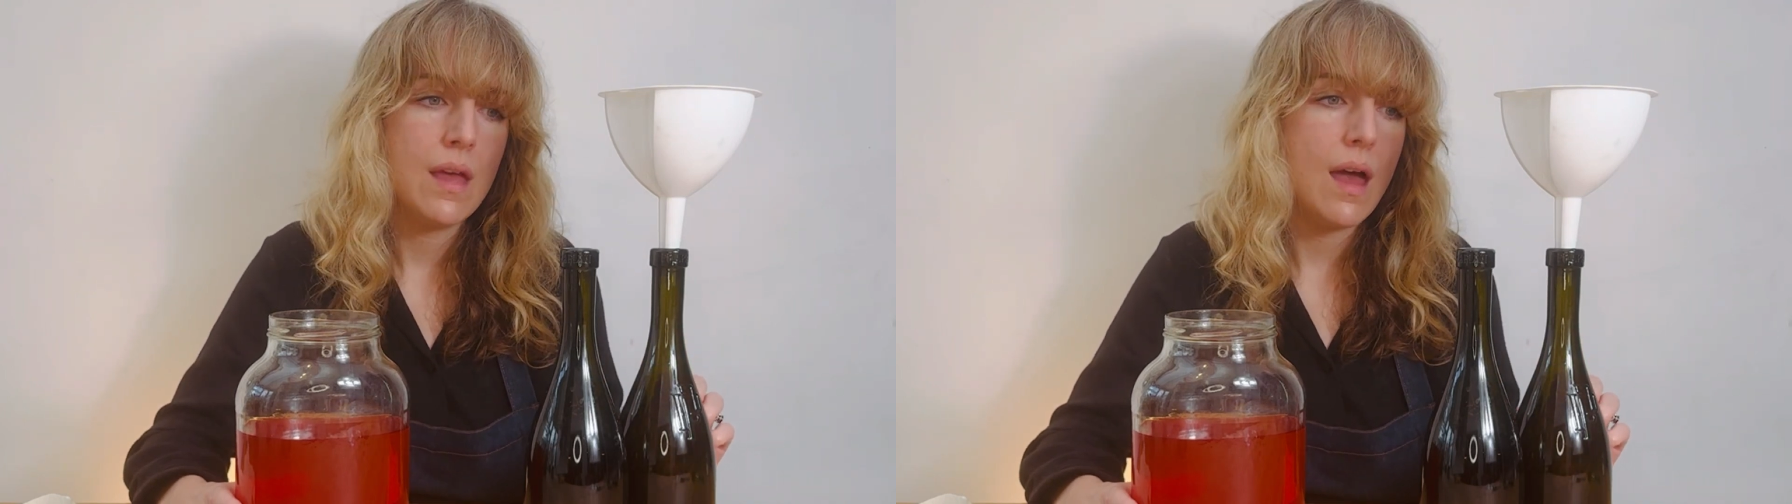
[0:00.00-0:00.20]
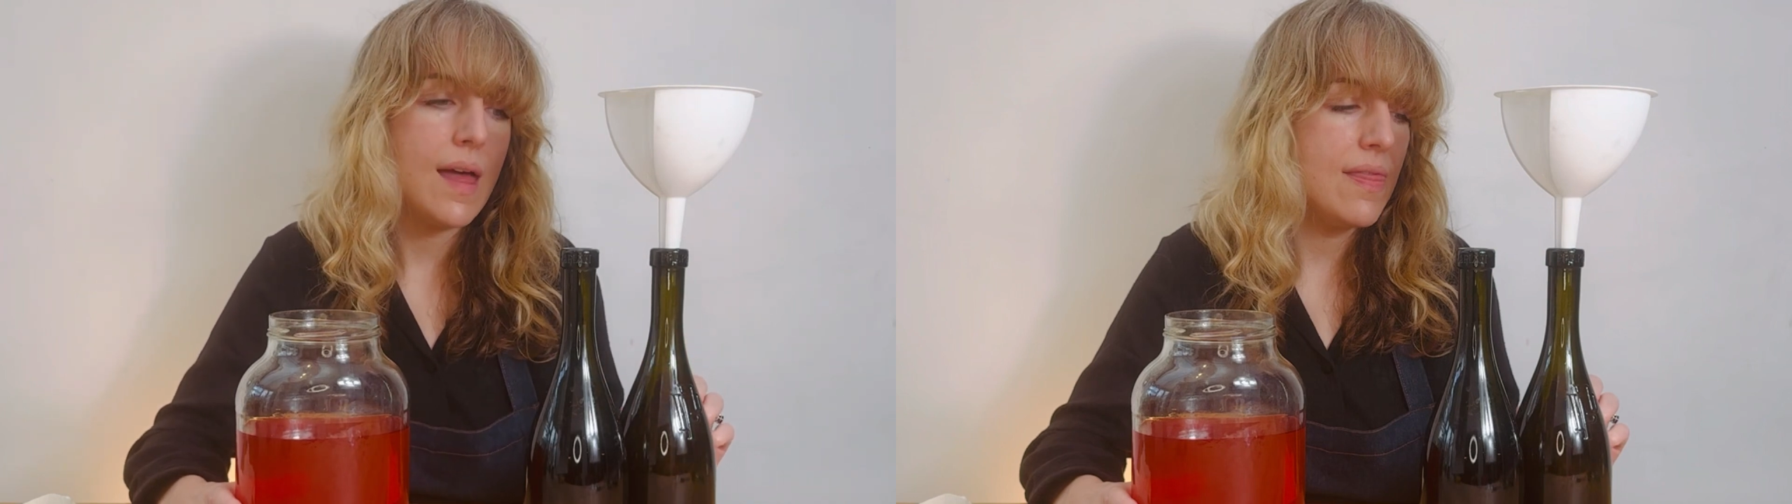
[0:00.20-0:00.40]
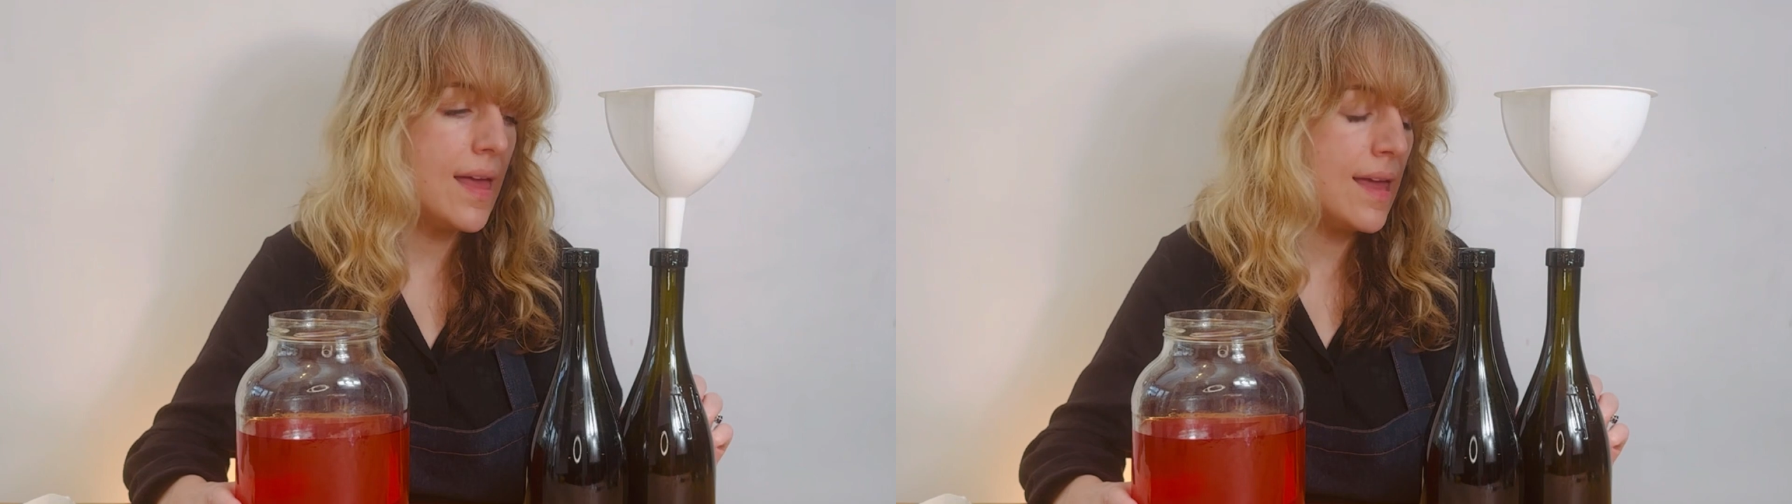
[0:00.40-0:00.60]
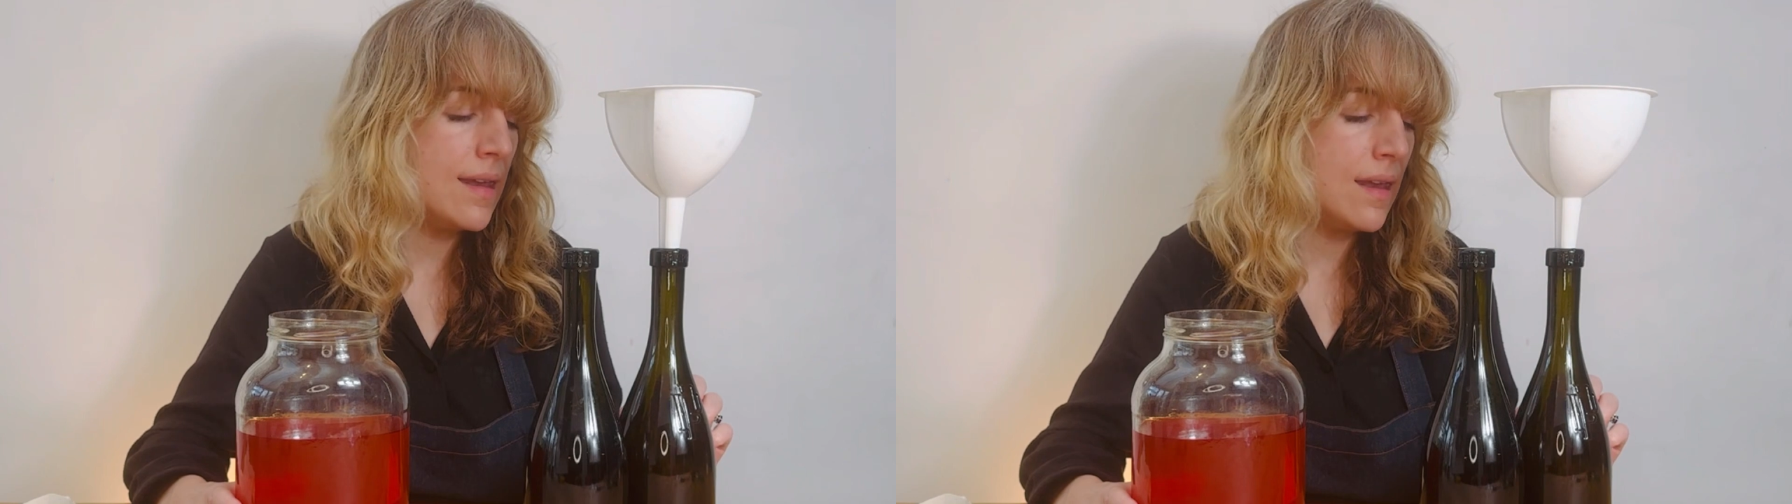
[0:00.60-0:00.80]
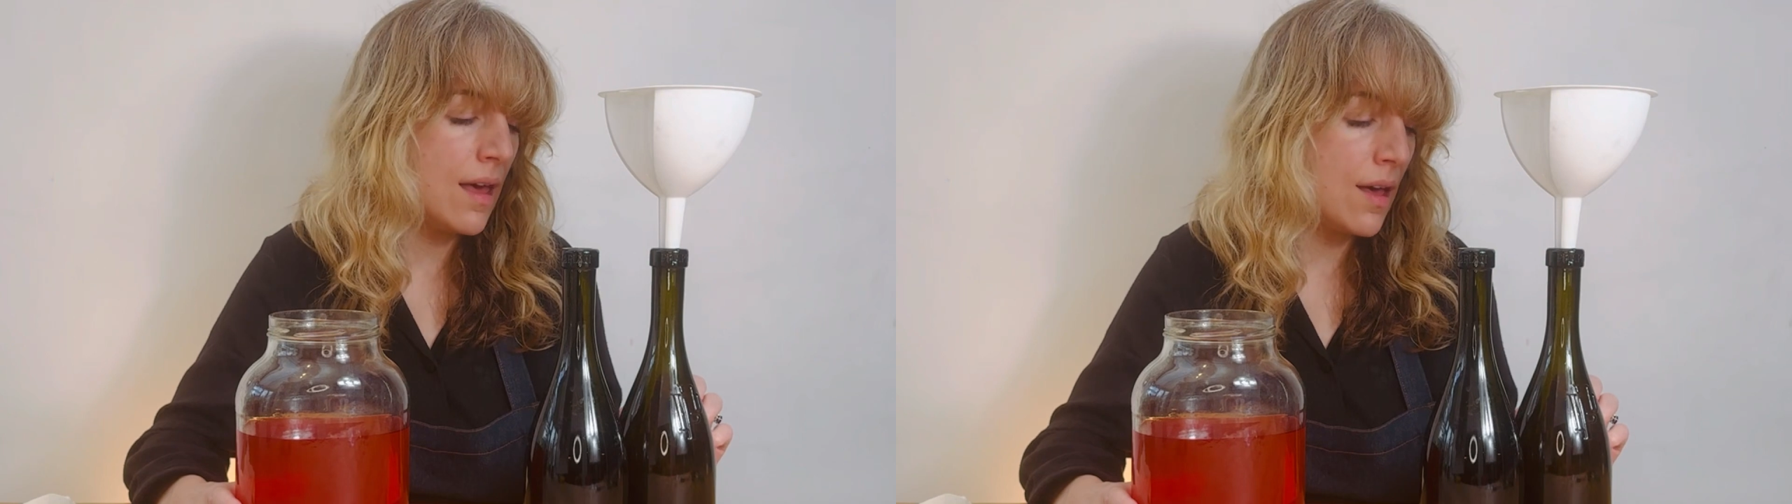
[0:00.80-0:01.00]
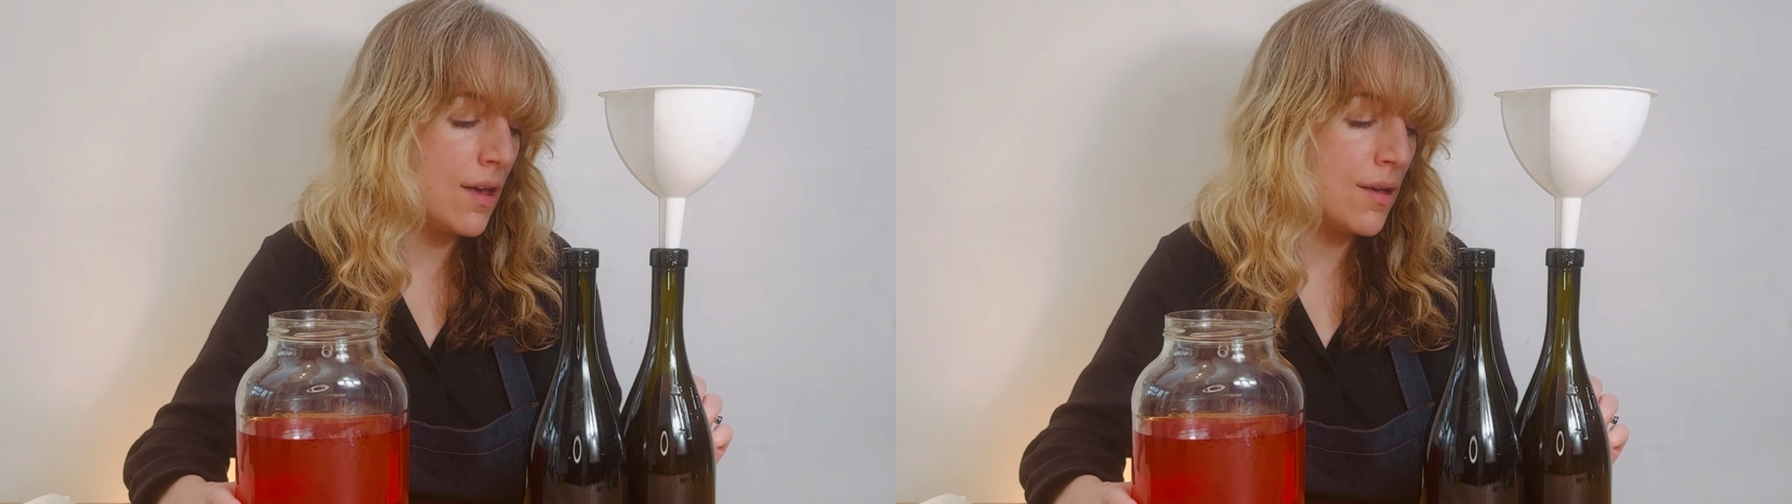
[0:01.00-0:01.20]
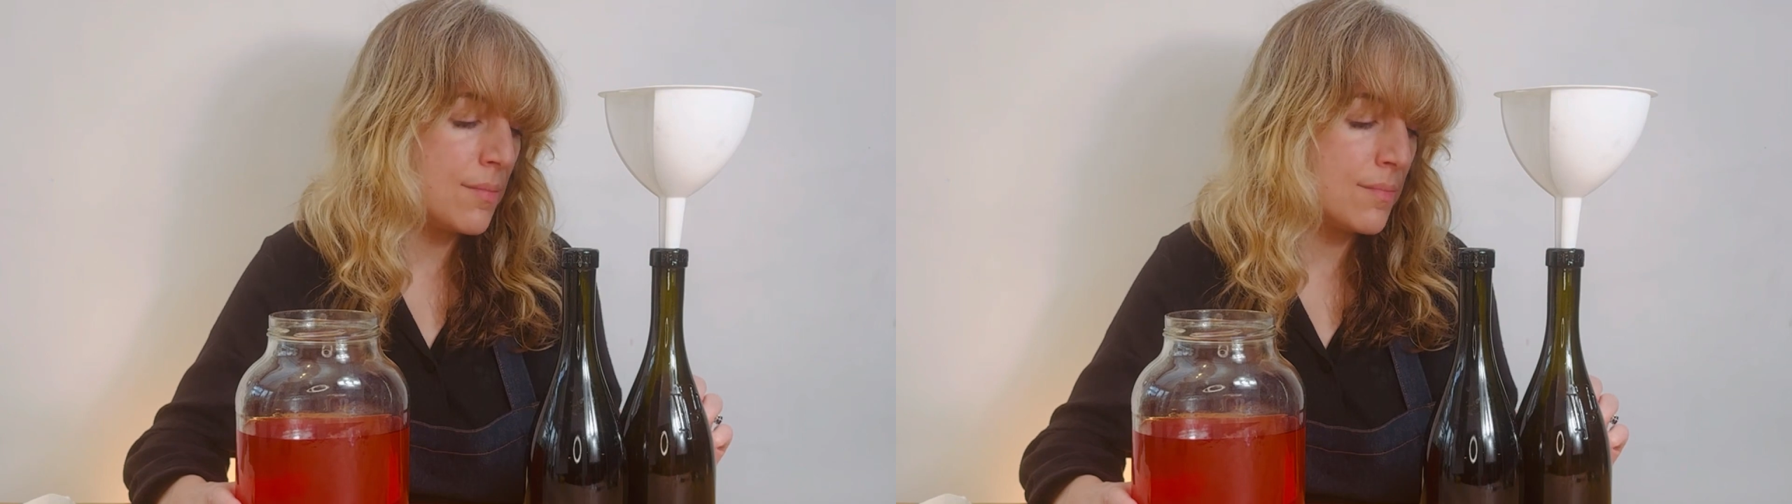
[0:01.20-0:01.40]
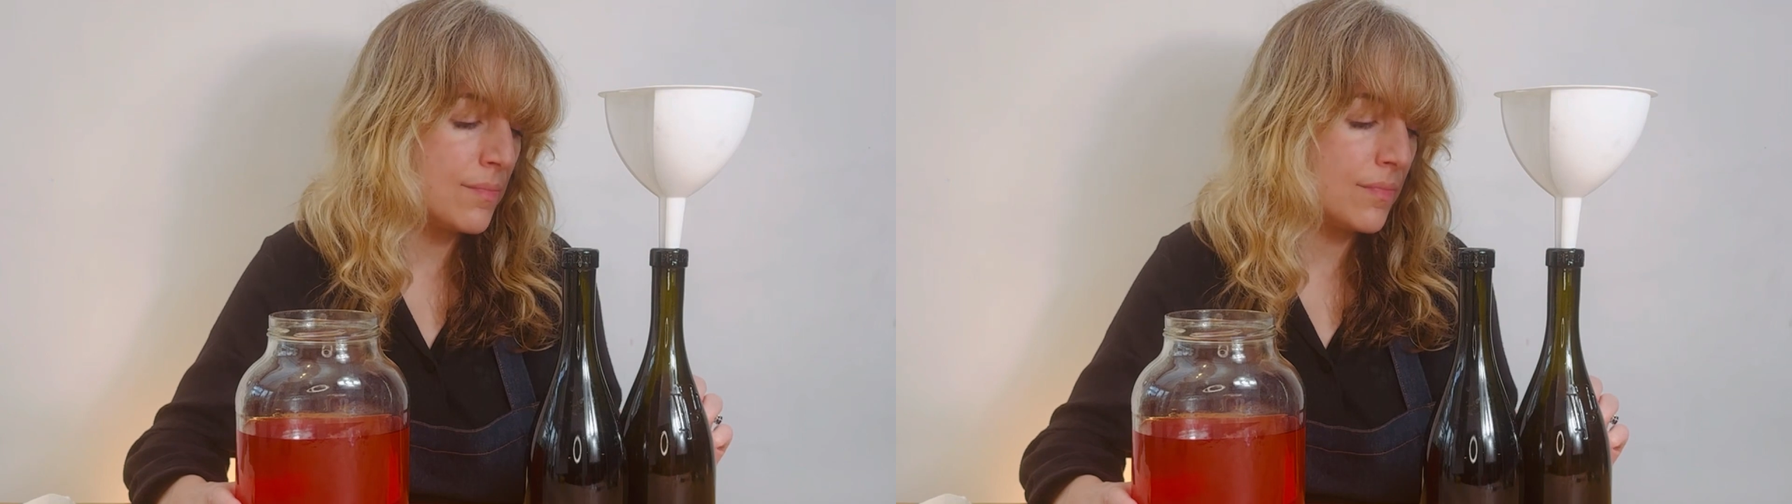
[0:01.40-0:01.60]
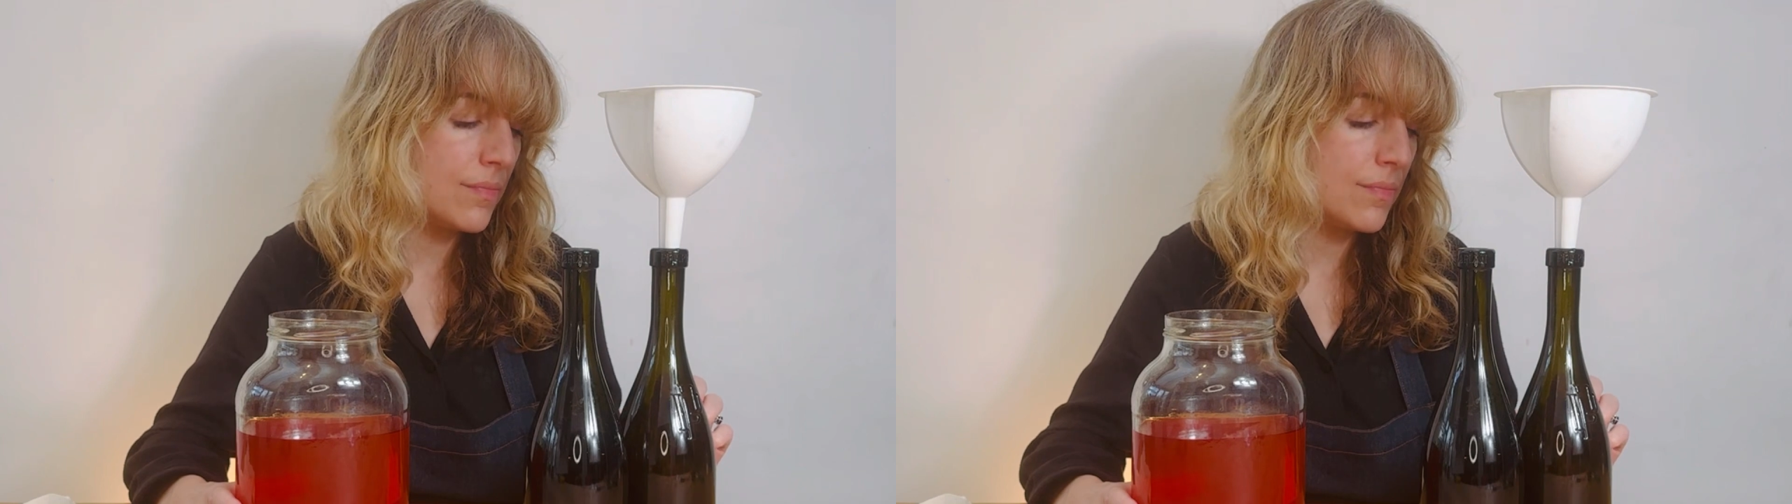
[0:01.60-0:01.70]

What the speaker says: And then